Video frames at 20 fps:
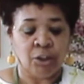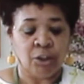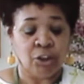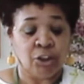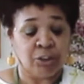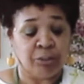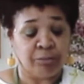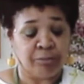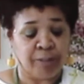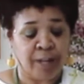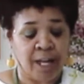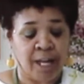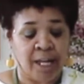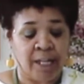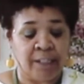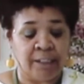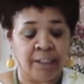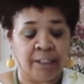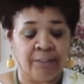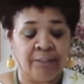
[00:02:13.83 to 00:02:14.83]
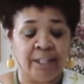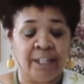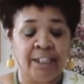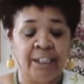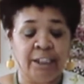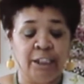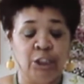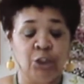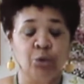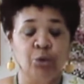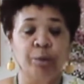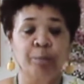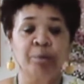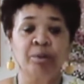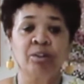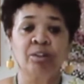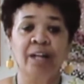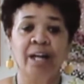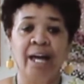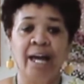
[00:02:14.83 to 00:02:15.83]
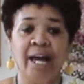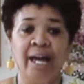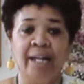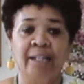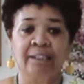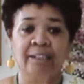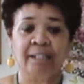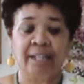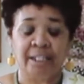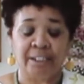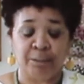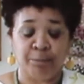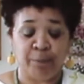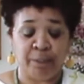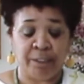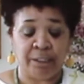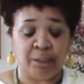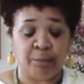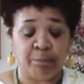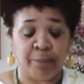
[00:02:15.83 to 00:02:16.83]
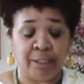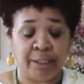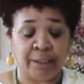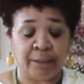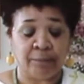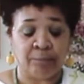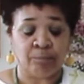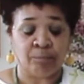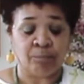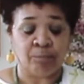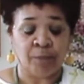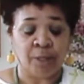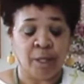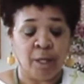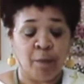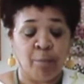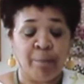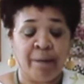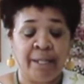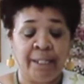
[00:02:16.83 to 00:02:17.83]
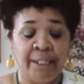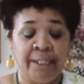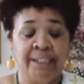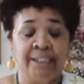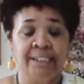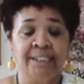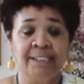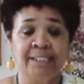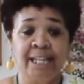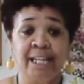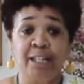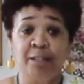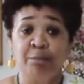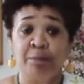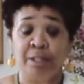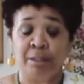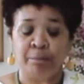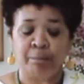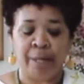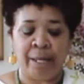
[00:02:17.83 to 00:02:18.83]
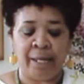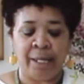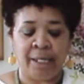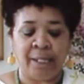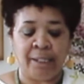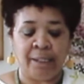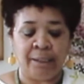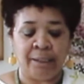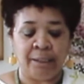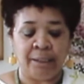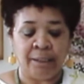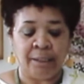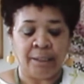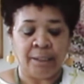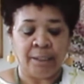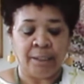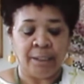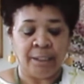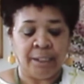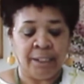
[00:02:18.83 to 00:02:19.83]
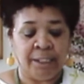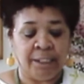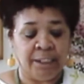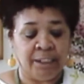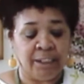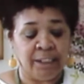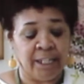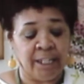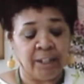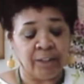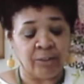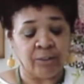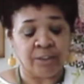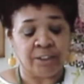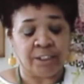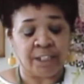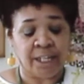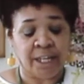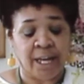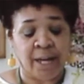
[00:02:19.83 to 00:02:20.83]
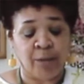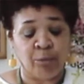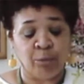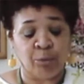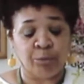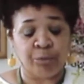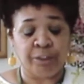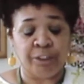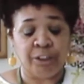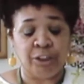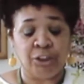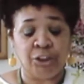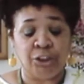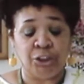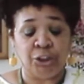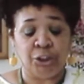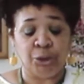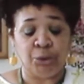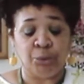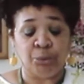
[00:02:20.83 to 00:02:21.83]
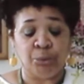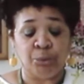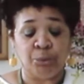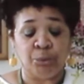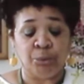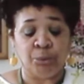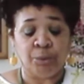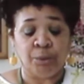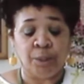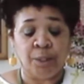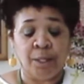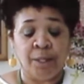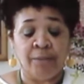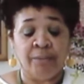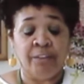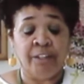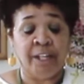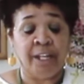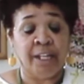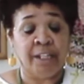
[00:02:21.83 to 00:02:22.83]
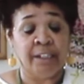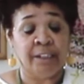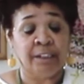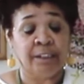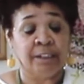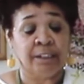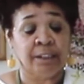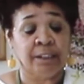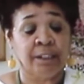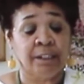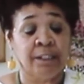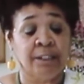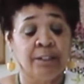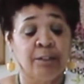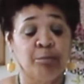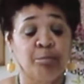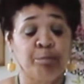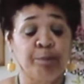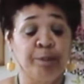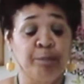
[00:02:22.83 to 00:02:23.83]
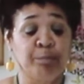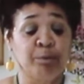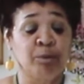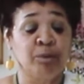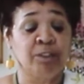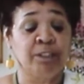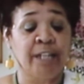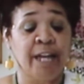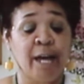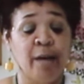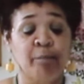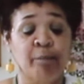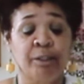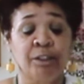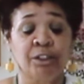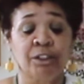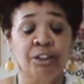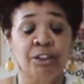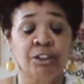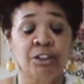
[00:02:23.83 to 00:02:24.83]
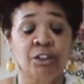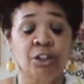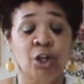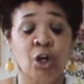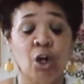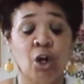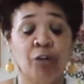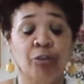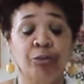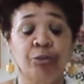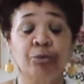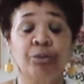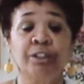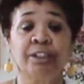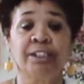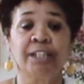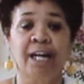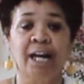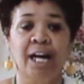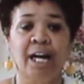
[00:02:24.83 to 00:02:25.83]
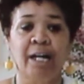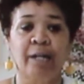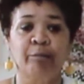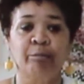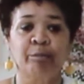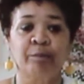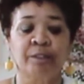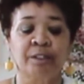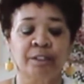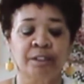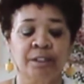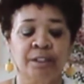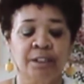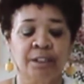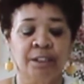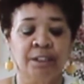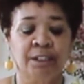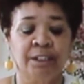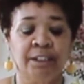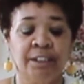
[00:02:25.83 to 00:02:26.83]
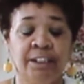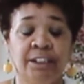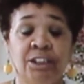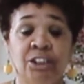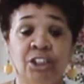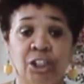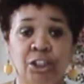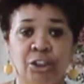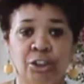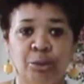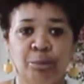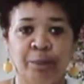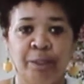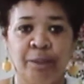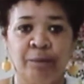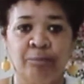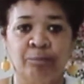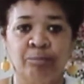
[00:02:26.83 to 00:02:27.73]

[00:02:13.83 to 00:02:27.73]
should find that any criminal act has been committed by any statement made in the letters I will read to you, then the people's damages are 3 times the judgment.